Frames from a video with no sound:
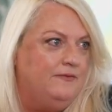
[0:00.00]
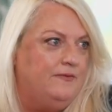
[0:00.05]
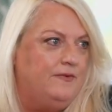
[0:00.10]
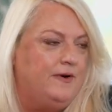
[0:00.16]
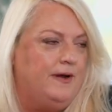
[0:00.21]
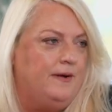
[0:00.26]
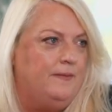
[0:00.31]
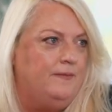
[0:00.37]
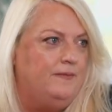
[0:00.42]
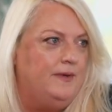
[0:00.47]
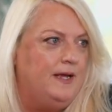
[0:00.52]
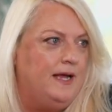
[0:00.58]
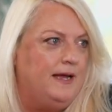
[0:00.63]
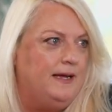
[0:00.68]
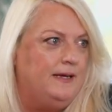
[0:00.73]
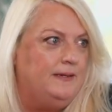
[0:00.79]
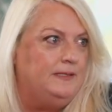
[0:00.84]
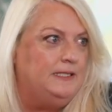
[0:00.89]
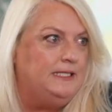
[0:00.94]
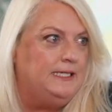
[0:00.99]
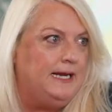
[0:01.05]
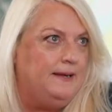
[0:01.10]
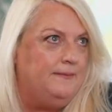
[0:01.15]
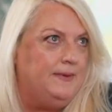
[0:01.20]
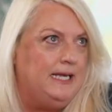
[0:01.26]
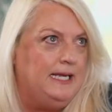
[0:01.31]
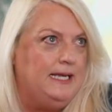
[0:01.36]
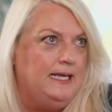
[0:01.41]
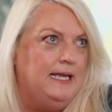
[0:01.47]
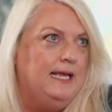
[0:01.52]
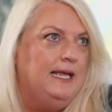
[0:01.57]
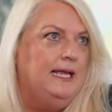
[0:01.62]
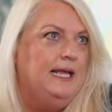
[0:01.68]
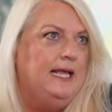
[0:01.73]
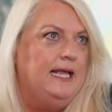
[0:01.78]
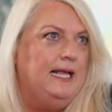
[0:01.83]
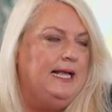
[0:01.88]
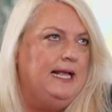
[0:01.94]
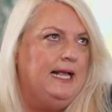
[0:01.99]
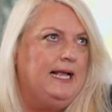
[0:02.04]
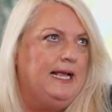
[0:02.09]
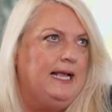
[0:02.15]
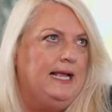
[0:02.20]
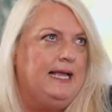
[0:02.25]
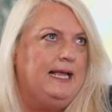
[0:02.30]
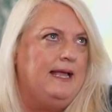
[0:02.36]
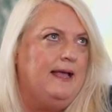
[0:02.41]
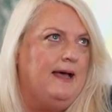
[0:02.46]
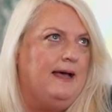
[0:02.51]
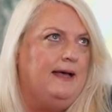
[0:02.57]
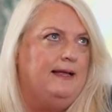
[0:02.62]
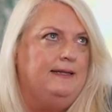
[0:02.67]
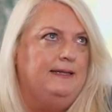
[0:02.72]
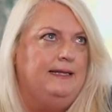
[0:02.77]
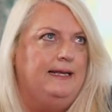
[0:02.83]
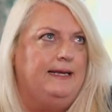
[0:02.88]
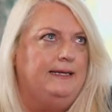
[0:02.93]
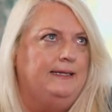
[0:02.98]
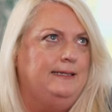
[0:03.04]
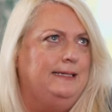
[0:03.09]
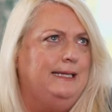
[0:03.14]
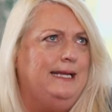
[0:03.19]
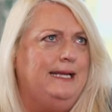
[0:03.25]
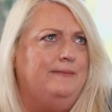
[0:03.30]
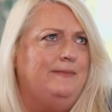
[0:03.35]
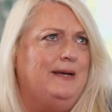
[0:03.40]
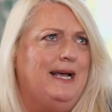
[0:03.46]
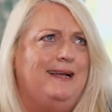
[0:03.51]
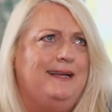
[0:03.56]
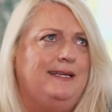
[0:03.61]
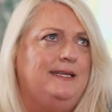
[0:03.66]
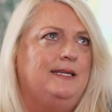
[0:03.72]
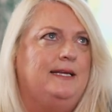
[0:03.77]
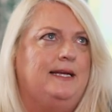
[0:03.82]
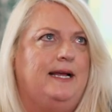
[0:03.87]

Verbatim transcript: from uh, Jamie uh, Lynn Kima.